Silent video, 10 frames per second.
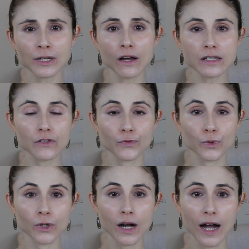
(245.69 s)
but also
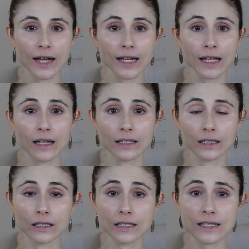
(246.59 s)
for hiding
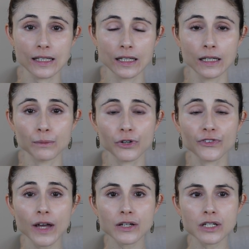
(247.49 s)
little skin
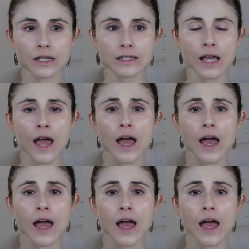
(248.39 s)
imperfections